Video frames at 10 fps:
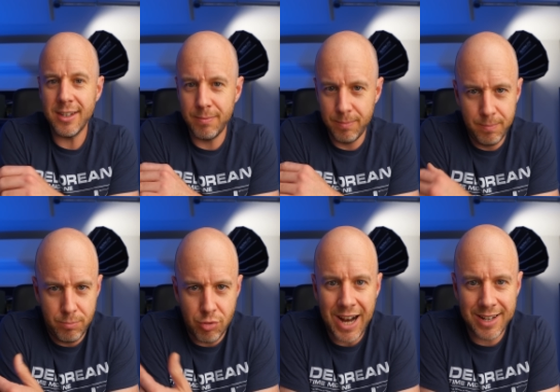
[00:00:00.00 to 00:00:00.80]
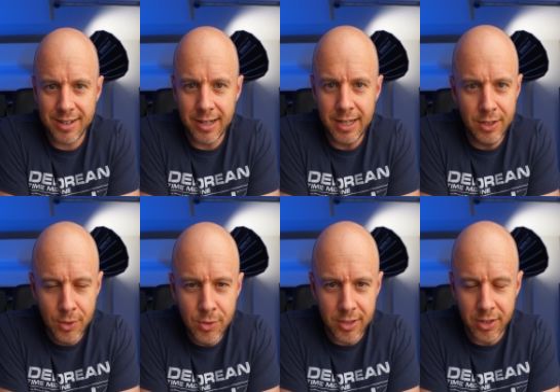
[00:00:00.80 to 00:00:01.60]
it's practically
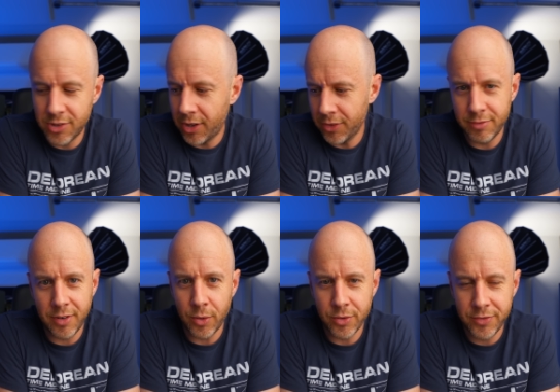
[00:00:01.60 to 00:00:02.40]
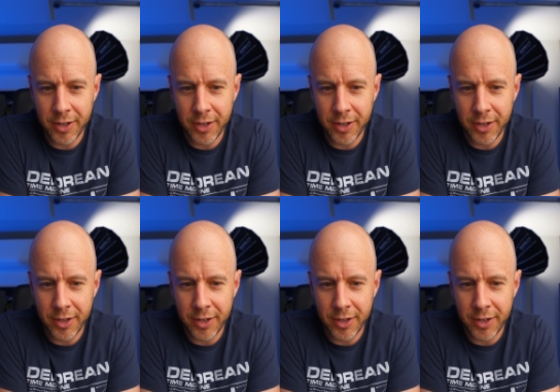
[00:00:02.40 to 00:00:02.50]
useless on the Fold